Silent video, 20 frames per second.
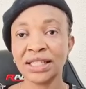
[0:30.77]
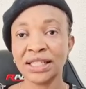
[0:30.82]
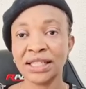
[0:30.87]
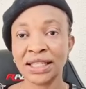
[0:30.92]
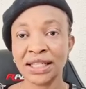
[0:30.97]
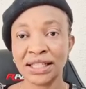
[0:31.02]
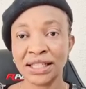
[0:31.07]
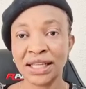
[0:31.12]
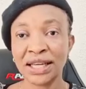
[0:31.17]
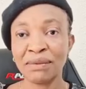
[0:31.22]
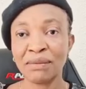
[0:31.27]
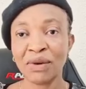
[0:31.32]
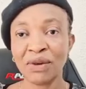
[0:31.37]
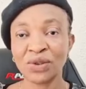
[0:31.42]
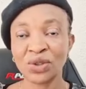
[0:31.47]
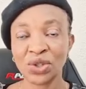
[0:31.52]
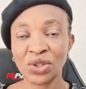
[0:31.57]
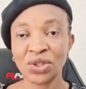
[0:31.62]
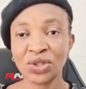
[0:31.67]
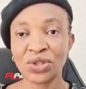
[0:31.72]
in the name
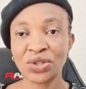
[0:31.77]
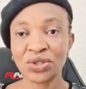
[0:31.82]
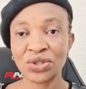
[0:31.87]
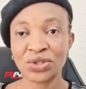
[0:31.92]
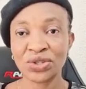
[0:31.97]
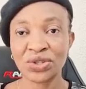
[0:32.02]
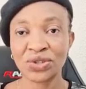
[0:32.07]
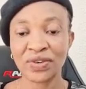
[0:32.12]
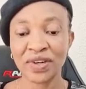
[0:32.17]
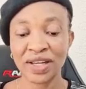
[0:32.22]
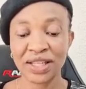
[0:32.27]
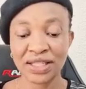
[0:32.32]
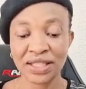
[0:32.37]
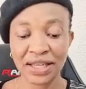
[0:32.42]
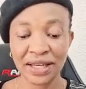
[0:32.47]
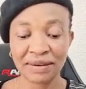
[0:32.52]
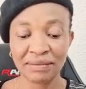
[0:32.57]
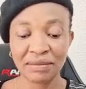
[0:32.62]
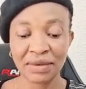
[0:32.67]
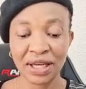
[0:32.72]
of Jesus Christ,
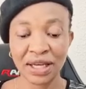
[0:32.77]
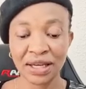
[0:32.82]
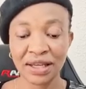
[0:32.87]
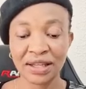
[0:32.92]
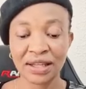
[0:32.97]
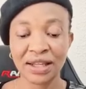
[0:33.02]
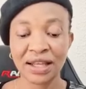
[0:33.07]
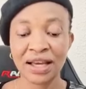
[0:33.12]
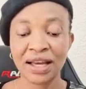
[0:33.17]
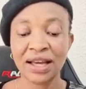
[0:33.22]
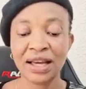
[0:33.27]
amen.